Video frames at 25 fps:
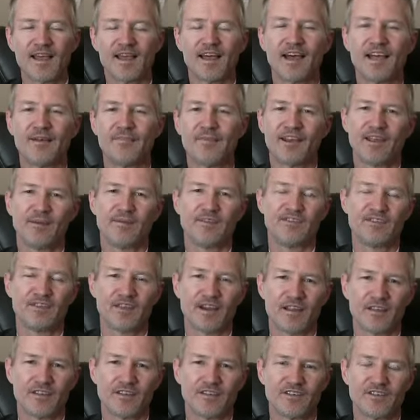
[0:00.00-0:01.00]
Hi, my name is
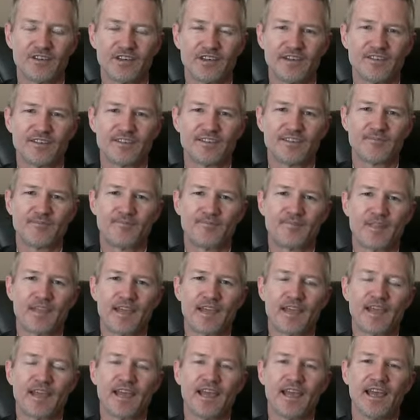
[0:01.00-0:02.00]
Jonathan Chase,
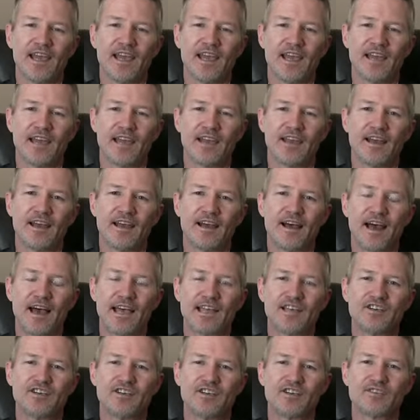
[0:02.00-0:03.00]
and
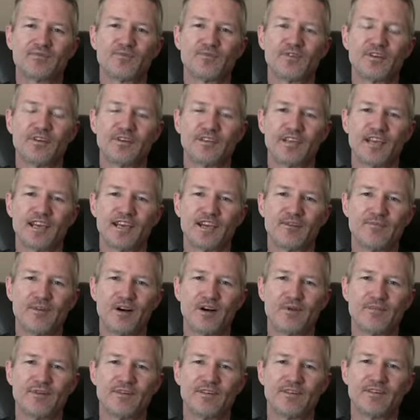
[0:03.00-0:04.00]
I just wanted to take a
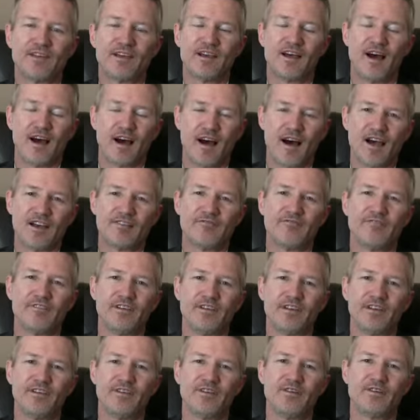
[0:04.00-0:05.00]
moment on
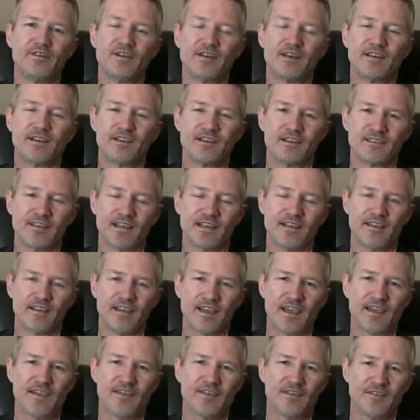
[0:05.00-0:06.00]
video to say
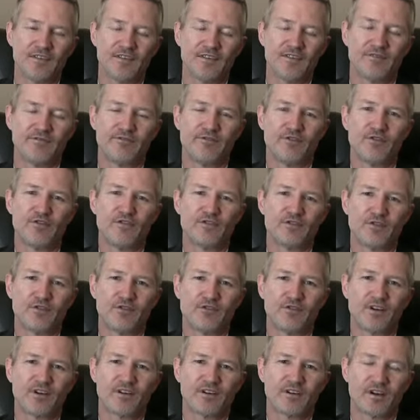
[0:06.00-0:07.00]
thank you to the folks
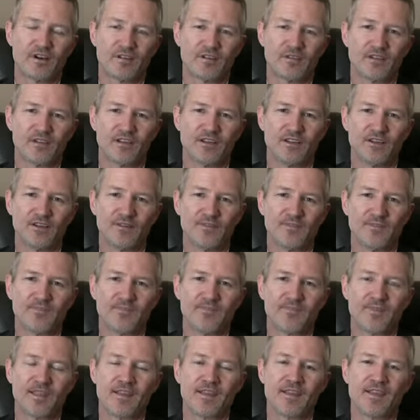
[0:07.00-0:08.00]
over at colorglo.
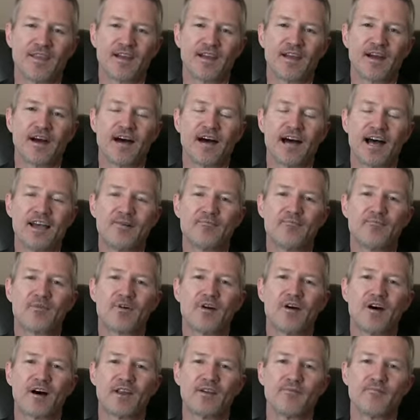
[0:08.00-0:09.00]
I
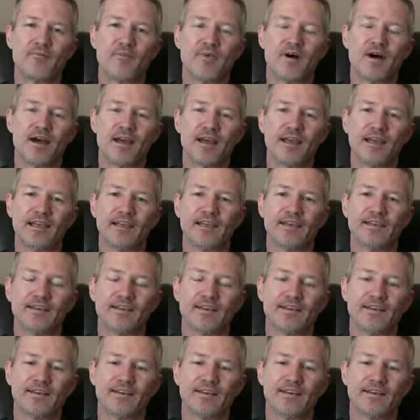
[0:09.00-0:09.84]
brought my